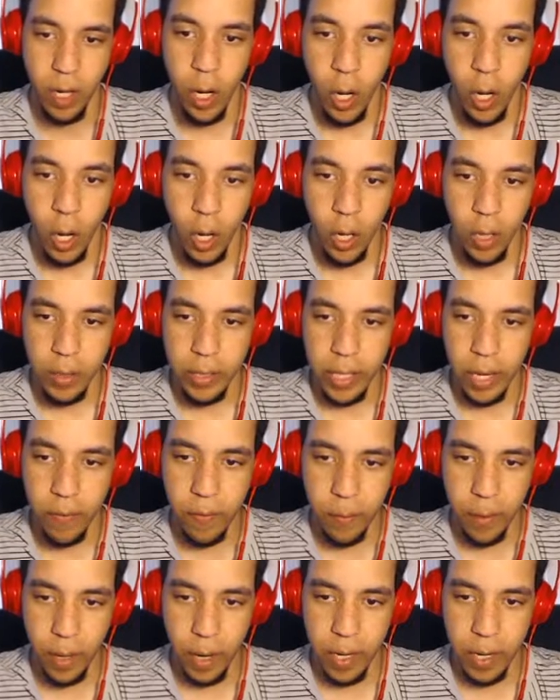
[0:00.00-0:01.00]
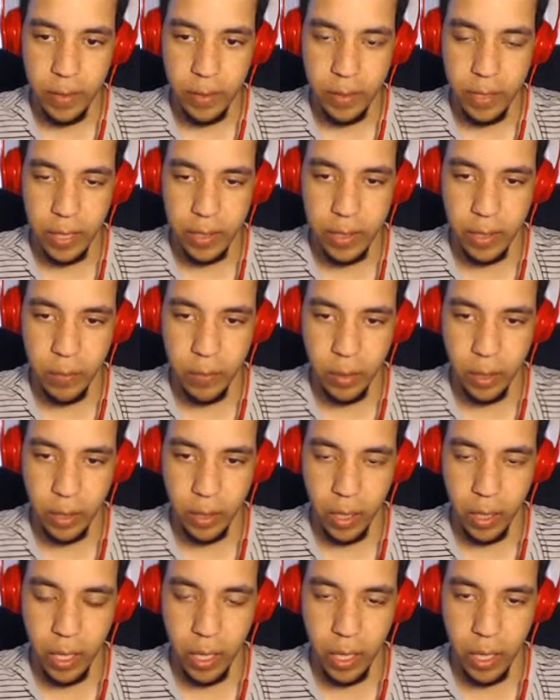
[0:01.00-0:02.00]
Oh, never mind. That didn't
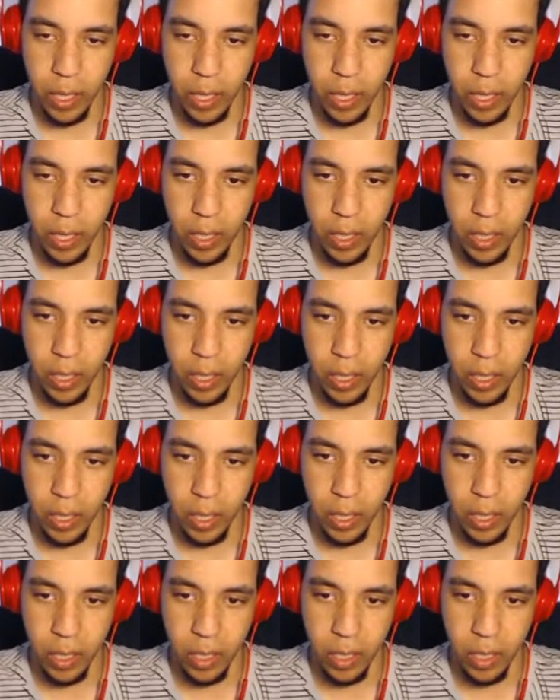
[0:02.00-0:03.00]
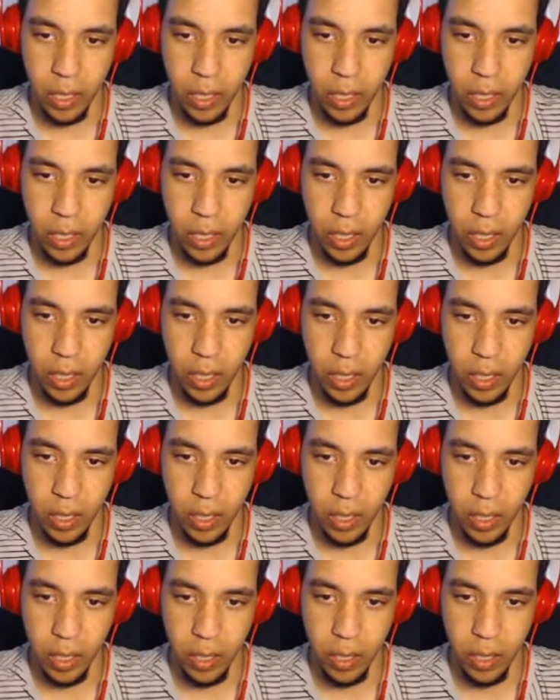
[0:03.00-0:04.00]
work.
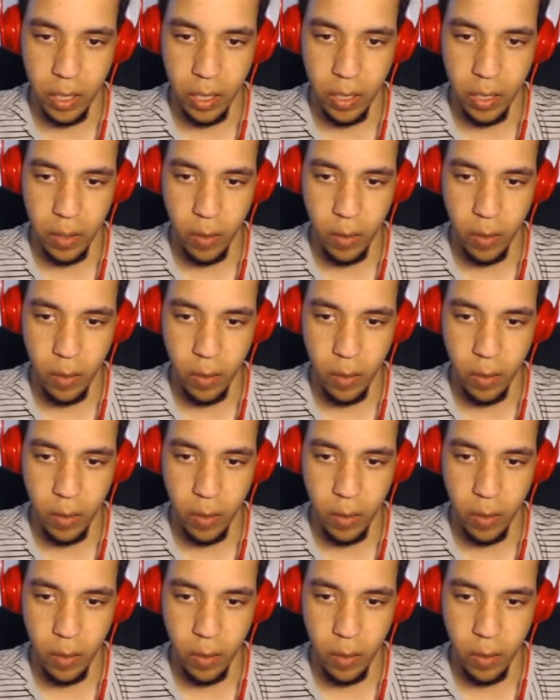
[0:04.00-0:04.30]
Uh...